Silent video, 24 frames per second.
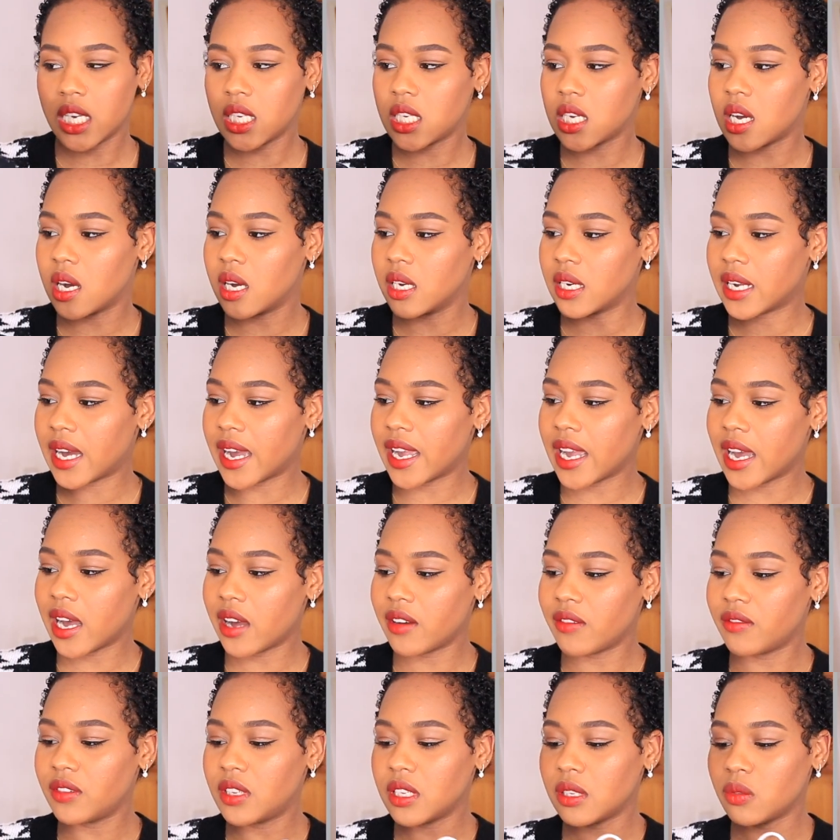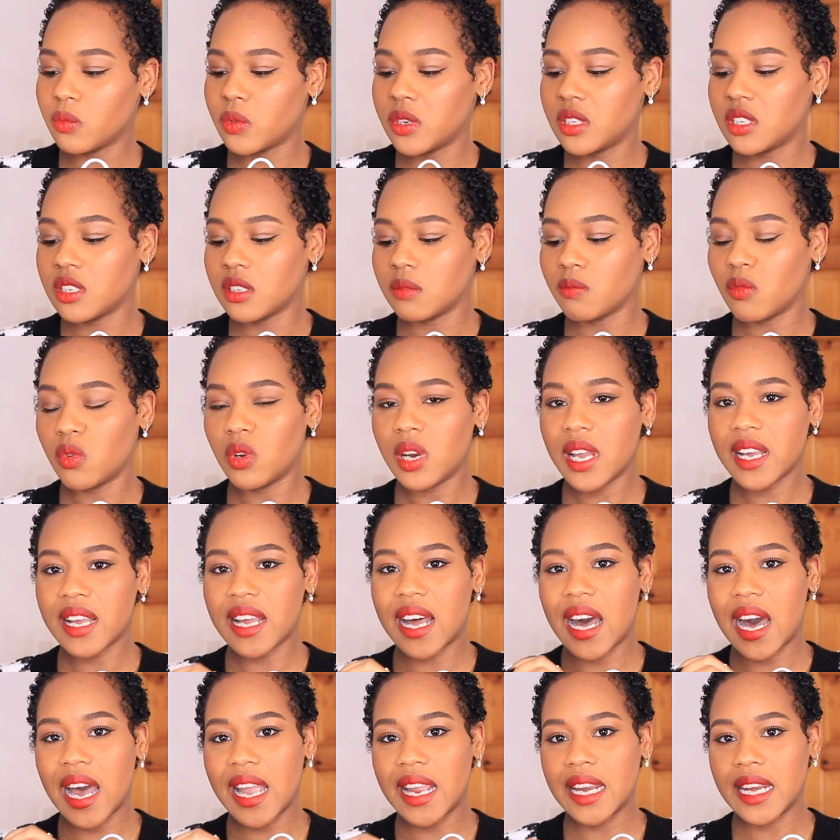ton. I have this one, it's just more like a
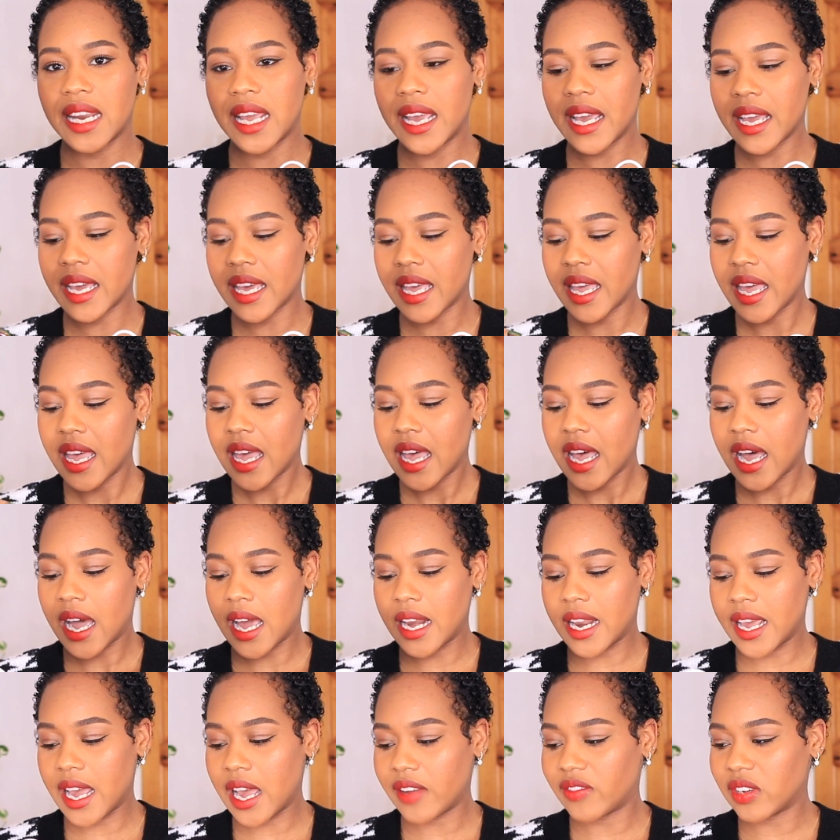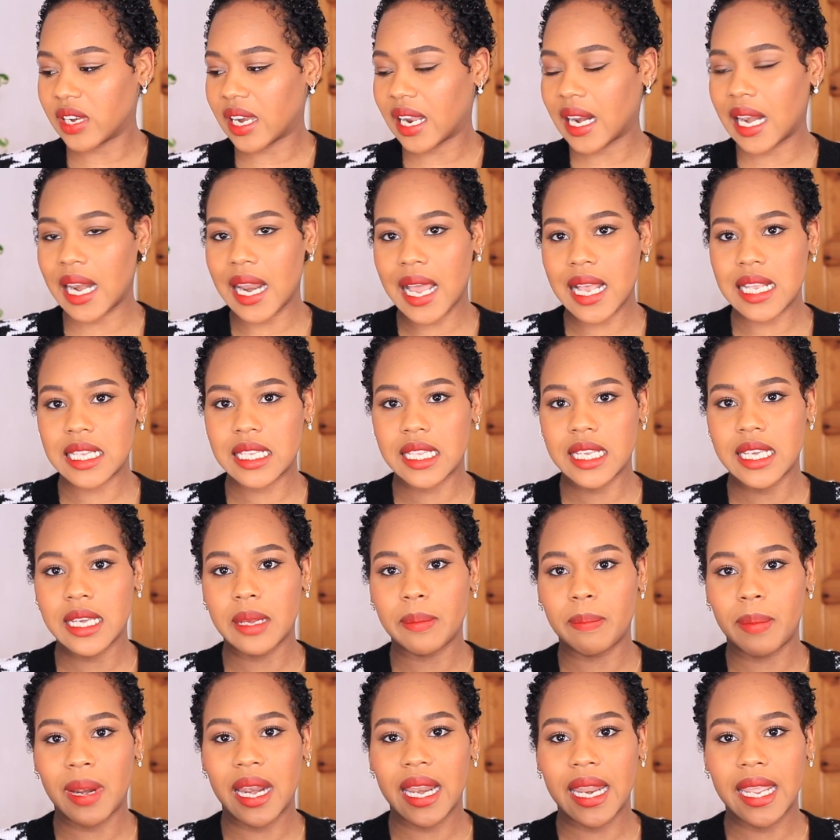high neck, and I have a classic
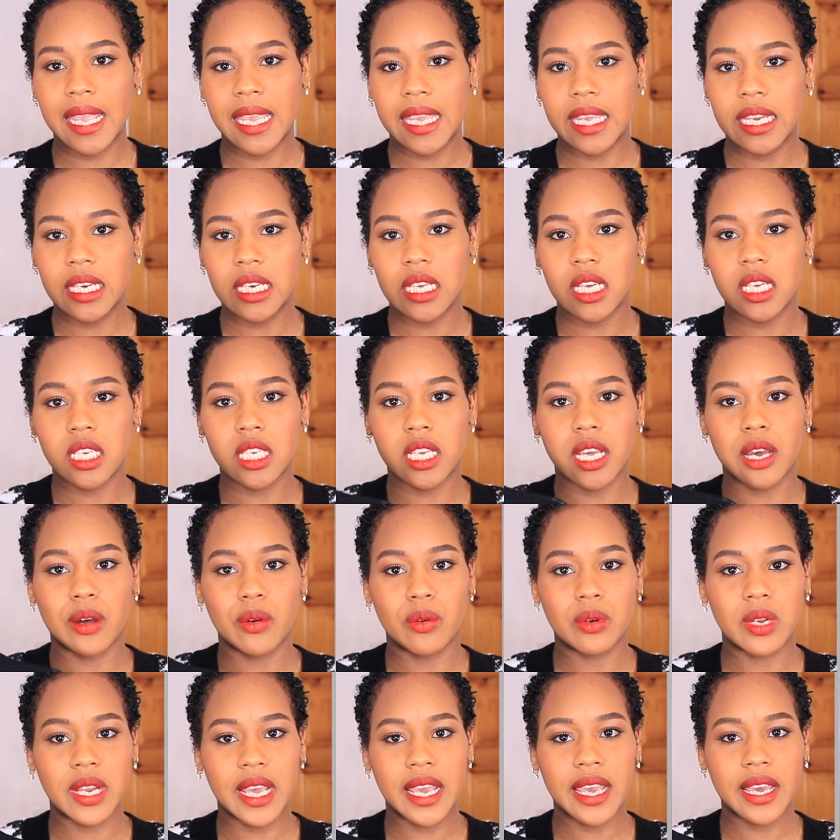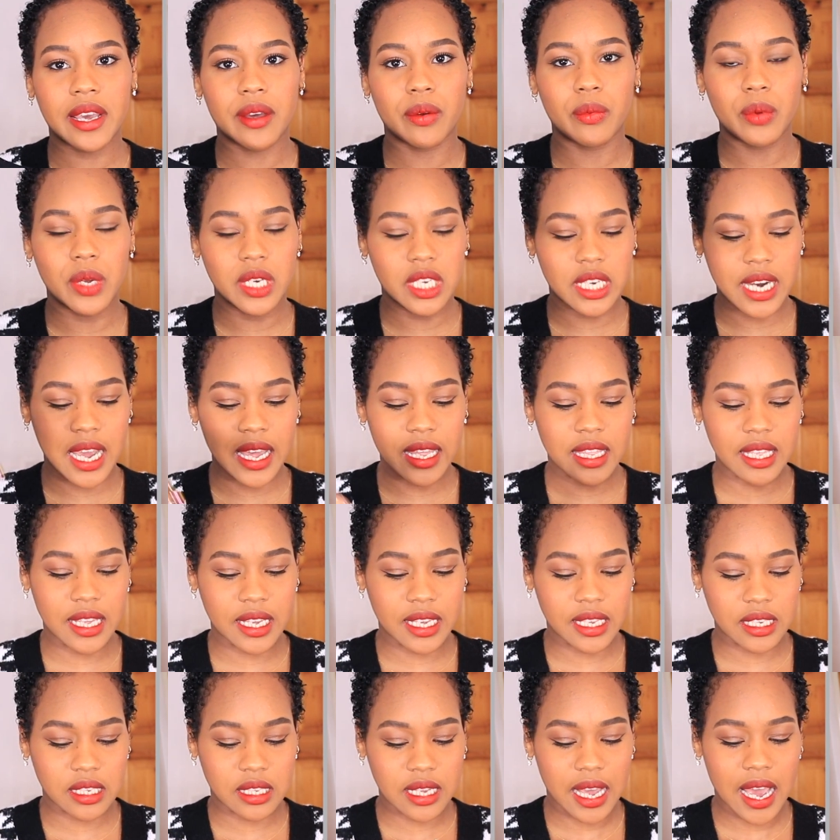plain turtleneck, which I think
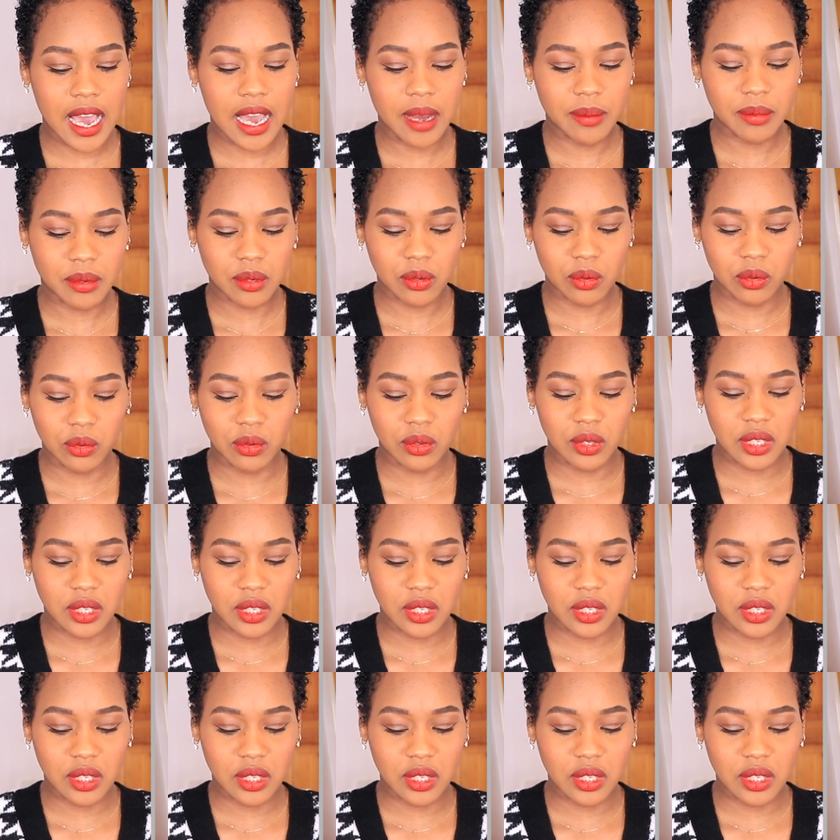is absolutely